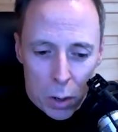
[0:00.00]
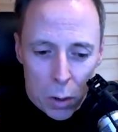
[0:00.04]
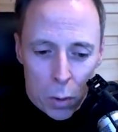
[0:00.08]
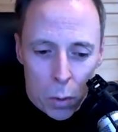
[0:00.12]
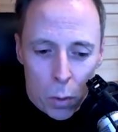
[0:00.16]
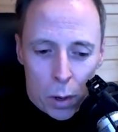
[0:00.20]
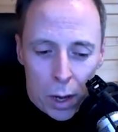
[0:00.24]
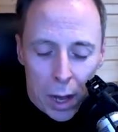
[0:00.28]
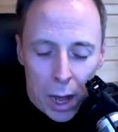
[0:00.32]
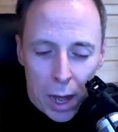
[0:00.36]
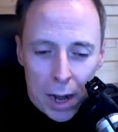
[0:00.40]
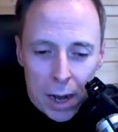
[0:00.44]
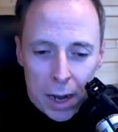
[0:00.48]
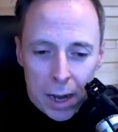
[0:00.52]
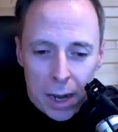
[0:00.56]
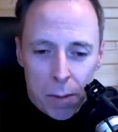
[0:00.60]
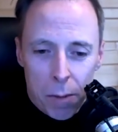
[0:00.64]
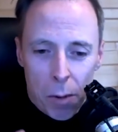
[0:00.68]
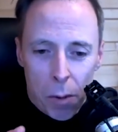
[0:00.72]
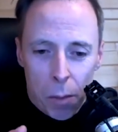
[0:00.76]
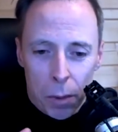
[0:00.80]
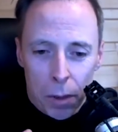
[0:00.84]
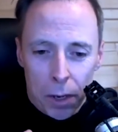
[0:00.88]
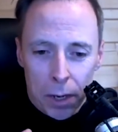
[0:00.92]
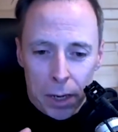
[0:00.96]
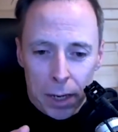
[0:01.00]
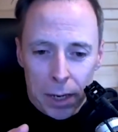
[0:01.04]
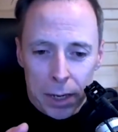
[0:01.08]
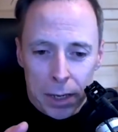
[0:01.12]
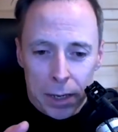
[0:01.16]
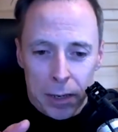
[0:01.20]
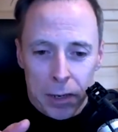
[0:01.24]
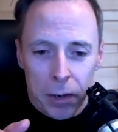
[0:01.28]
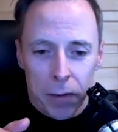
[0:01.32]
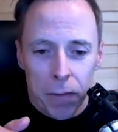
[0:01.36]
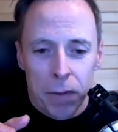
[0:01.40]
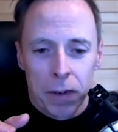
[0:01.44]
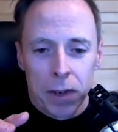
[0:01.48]
can I come up with a
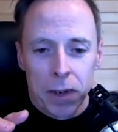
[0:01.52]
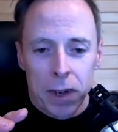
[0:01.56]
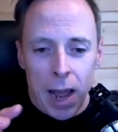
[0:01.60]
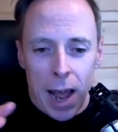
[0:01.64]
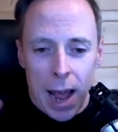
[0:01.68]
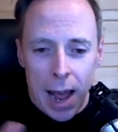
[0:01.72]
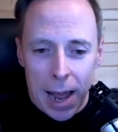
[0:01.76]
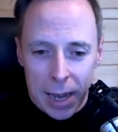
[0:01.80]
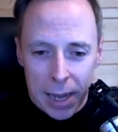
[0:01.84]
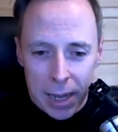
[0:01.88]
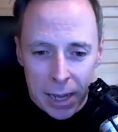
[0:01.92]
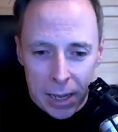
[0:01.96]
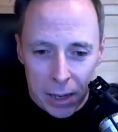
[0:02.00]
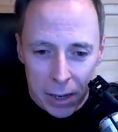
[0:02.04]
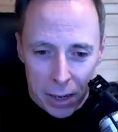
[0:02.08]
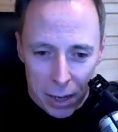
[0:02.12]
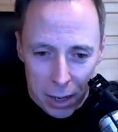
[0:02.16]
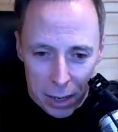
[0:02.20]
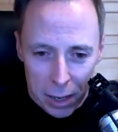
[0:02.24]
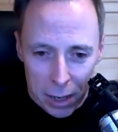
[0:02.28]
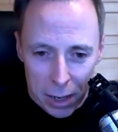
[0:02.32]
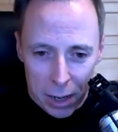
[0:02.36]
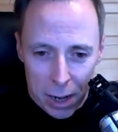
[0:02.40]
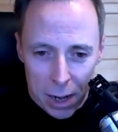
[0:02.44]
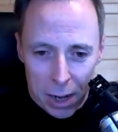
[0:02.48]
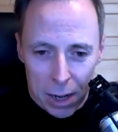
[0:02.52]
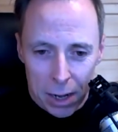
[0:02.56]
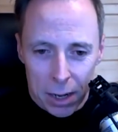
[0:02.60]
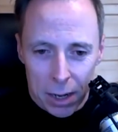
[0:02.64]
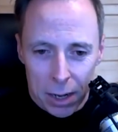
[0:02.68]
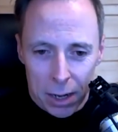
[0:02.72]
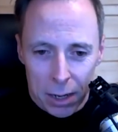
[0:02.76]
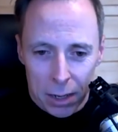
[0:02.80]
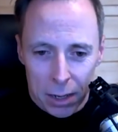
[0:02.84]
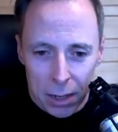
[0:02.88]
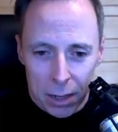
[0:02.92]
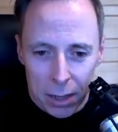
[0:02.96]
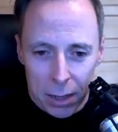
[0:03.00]
different angle
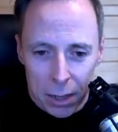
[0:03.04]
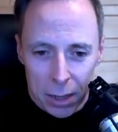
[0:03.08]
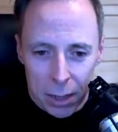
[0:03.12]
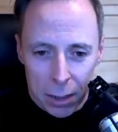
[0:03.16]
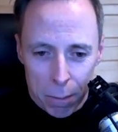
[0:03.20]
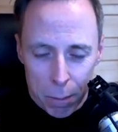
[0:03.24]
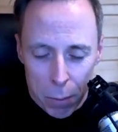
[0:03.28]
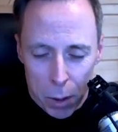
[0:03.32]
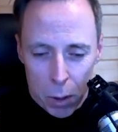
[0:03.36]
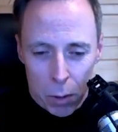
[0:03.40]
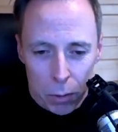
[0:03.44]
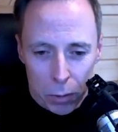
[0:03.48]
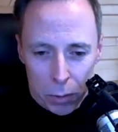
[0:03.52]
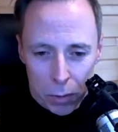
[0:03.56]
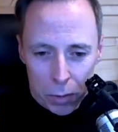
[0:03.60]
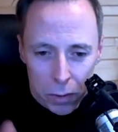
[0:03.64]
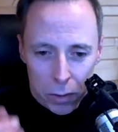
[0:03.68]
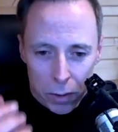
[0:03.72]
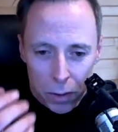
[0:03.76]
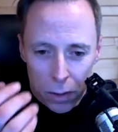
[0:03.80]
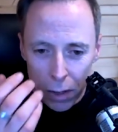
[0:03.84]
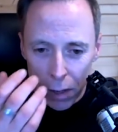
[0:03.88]
on the post?